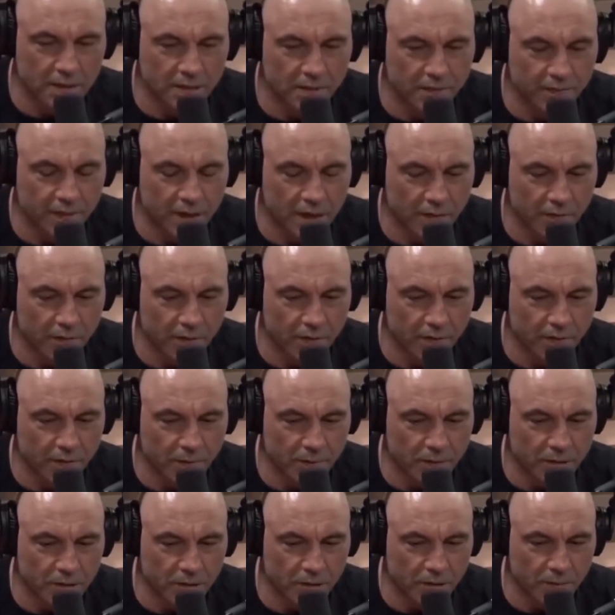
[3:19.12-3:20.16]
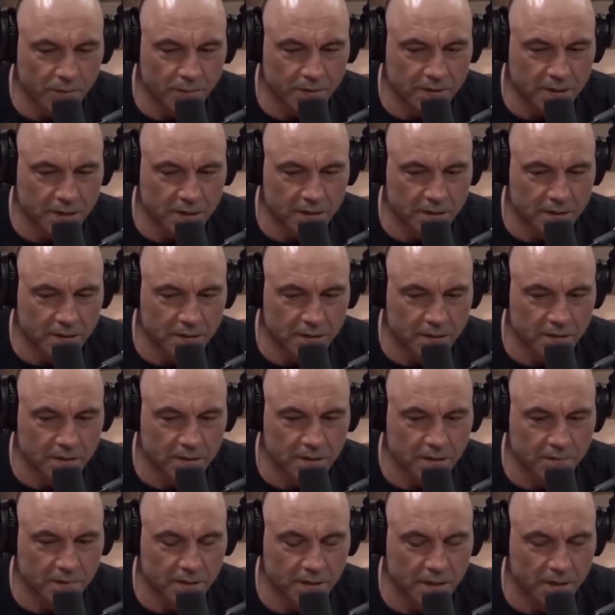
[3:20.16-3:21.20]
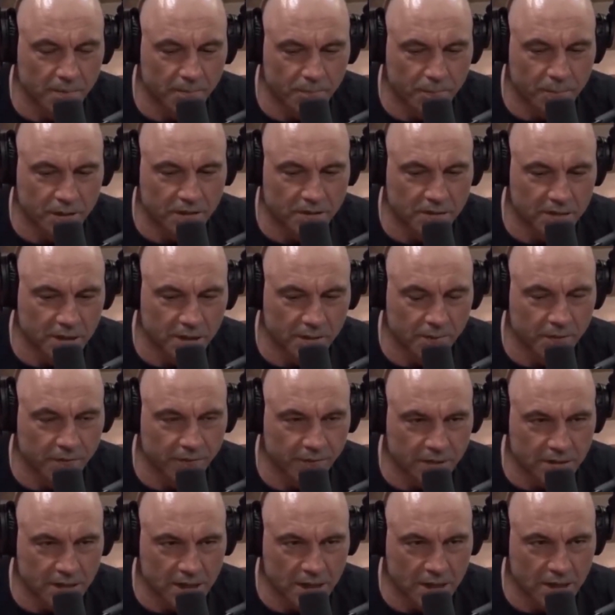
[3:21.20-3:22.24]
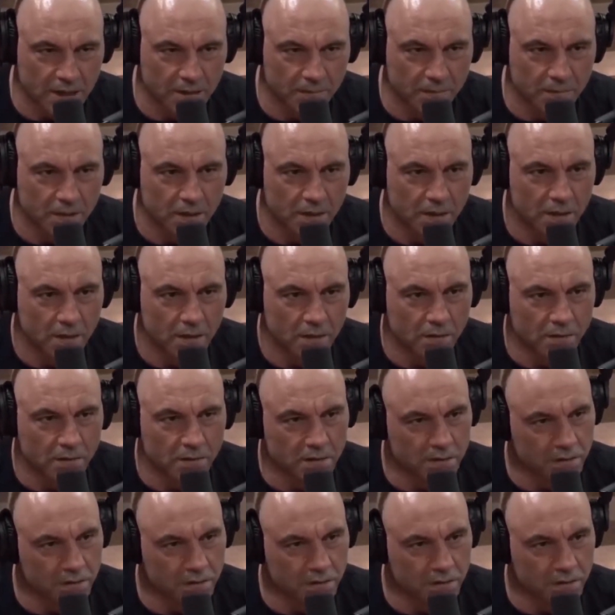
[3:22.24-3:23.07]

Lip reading: even though that may not be true. Rogan said,